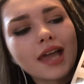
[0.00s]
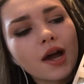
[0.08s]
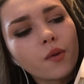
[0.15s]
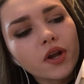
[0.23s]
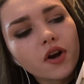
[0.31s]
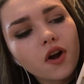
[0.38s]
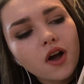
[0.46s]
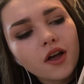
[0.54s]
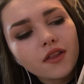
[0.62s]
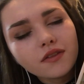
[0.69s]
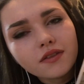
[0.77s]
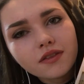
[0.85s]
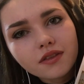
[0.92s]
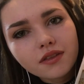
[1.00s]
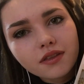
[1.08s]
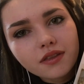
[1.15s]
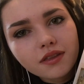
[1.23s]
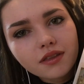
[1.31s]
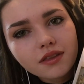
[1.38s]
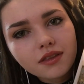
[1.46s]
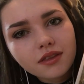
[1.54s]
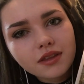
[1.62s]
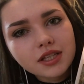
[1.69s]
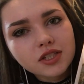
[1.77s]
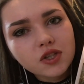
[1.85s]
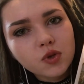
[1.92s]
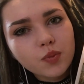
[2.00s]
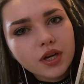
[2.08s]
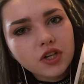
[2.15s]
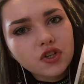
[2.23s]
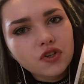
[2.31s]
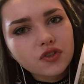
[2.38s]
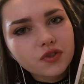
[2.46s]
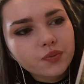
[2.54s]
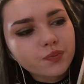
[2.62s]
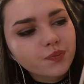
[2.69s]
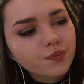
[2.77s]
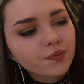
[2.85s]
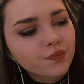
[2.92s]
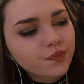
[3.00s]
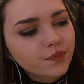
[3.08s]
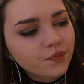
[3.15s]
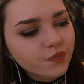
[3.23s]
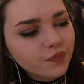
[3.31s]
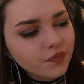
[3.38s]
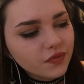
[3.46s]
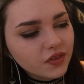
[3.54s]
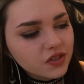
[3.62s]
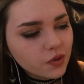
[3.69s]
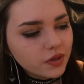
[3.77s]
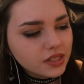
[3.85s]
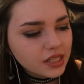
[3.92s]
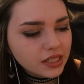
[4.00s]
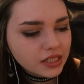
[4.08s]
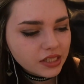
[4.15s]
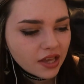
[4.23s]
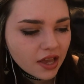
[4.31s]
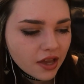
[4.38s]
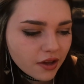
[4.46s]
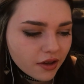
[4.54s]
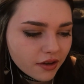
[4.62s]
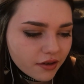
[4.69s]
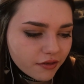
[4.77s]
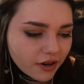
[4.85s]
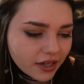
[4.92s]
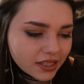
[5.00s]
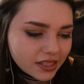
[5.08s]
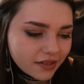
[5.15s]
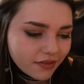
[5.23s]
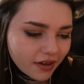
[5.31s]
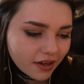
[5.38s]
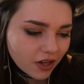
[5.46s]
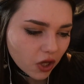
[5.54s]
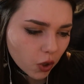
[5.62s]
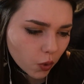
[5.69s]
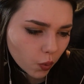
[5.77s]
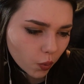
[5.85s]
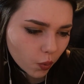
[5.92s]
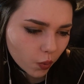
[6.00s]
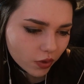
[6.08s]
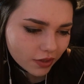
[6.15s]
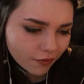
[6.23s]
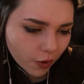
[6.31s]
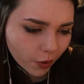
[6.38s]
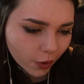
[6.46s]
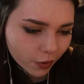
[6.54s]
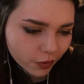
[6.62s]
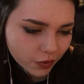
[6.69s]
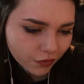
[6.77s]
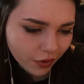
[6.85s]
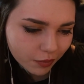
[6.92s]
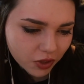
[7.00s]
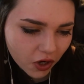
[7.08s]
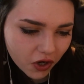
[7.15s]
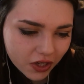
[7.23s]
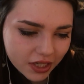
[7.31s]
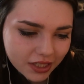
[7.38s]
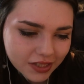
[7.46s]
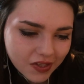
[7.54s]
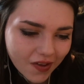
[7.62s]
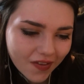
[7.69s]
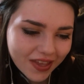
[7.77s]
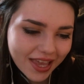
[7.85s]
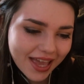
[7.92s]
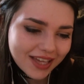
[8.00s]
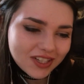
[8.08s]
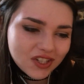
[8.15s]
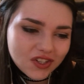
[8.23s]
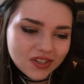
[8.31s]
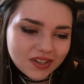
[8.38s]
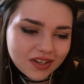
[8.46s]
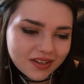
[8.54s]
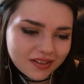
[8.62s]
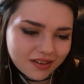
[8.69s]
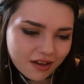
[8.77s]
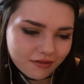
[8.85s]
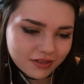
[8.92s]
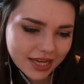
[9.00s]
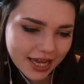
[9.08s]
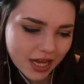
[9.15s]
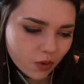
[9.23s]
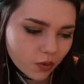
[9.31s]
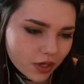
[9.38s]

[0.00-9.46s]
Now we are on these two pictures. So it says, Frank Stefanko, photos from darkness on the edge of town.